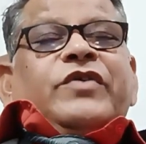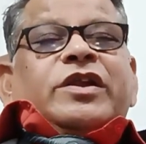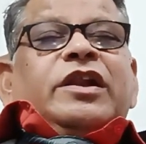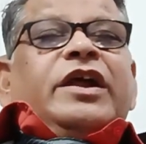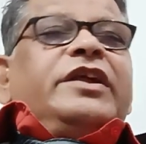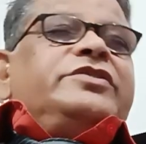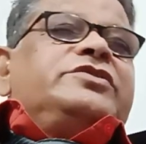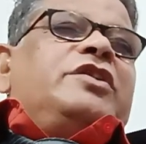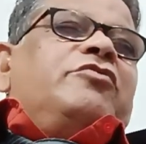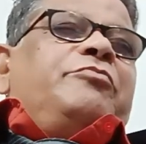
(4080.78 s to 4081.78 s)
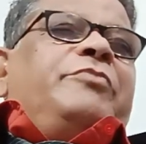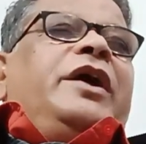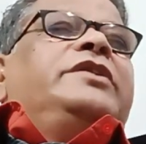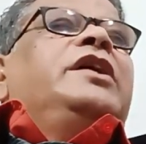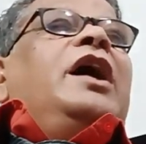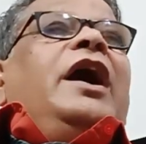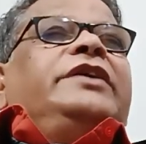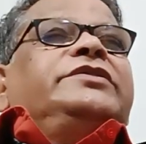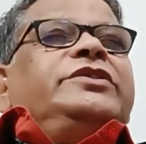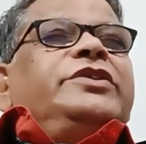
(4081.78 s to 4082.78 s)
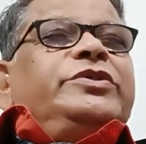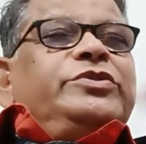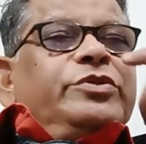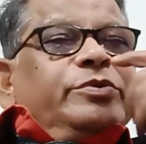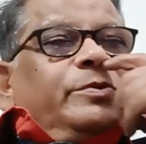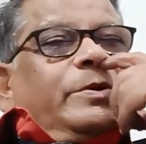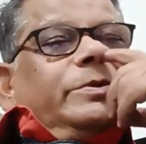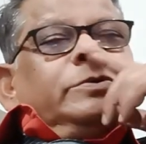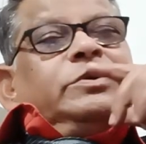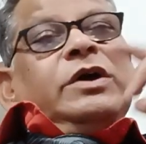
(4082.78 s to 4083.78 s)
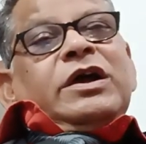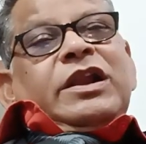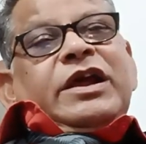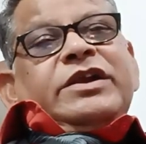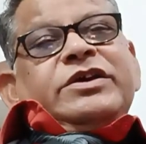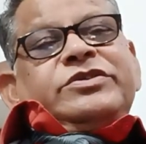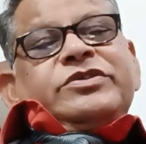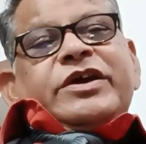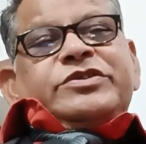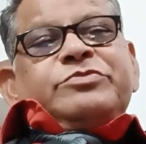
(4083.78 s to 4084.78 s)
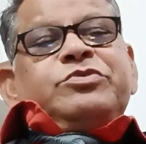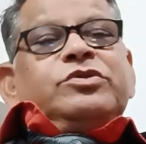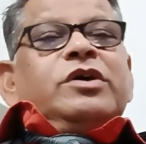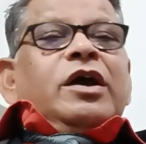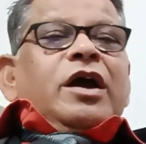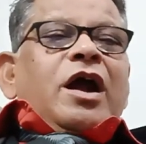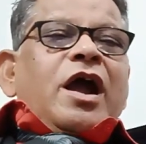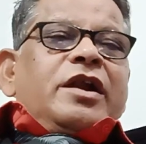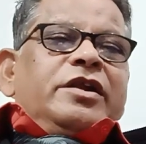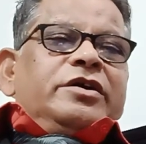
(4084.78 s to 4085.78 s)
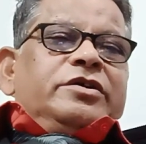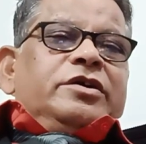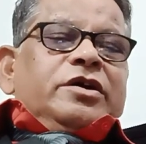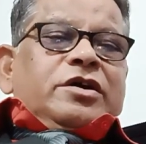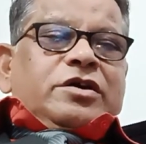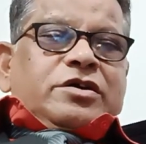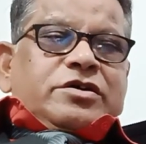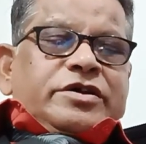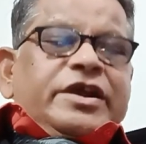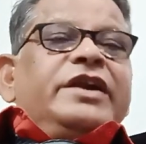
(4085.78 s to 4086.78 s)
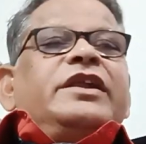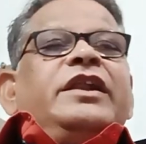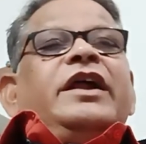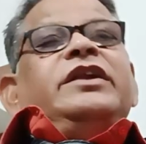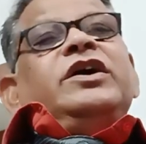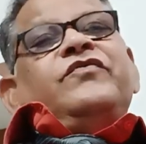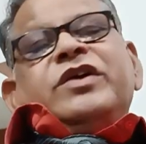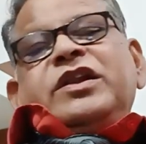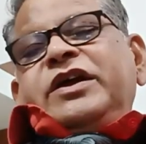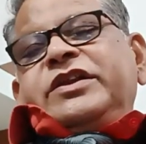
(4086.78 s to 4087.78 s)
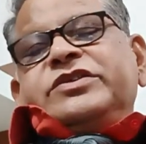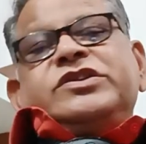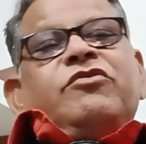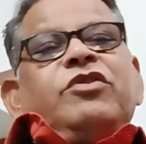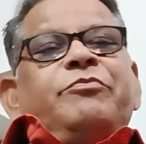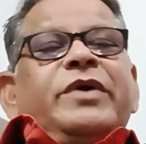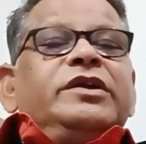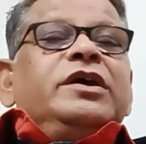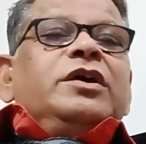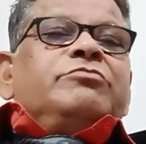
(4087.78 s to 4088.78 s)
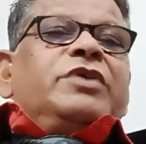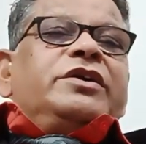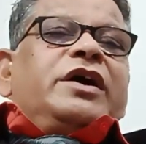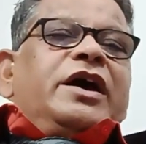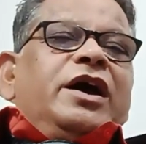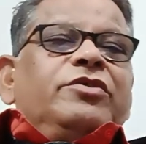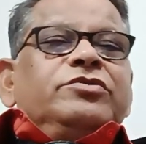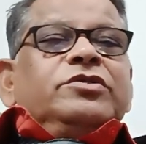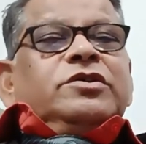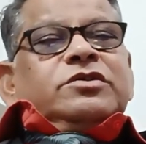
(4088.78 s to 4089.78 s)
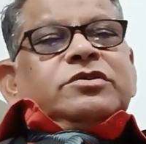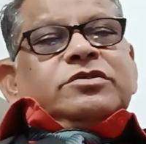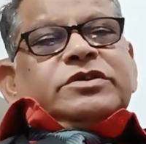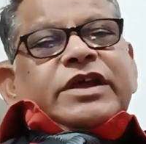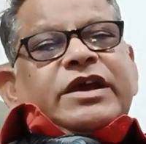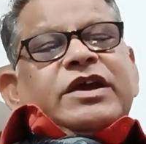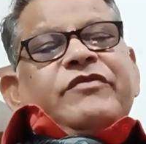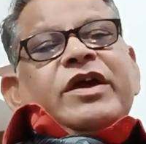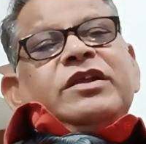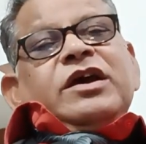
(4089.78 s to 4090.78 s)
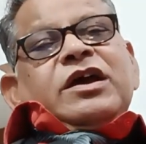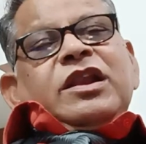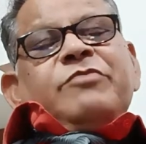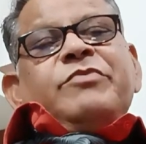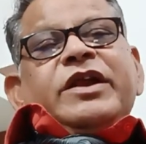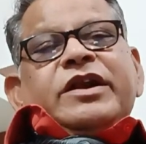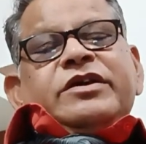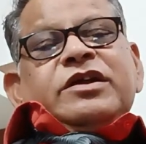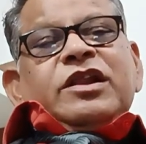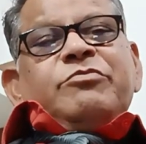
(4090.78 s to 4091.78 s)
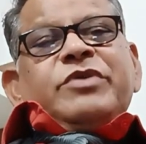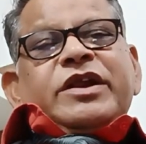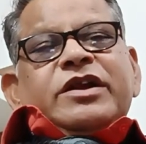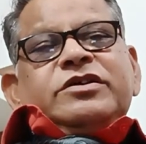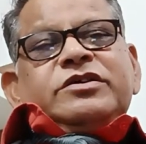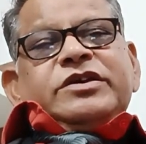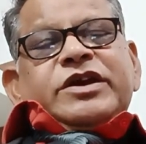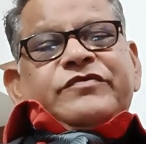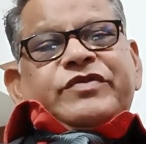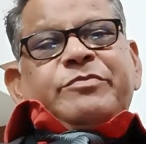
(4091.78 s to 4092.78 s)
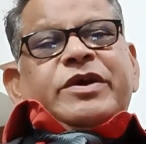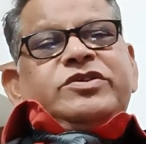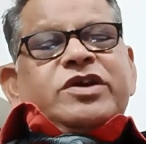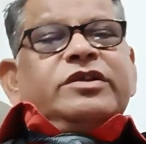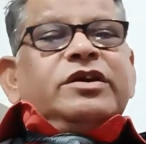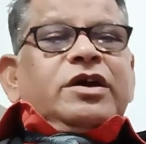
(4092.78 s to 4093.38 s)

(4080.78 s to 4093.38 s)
latest development, I suggest you to go to latest textbook and internet for latest development. But I have take given limited information.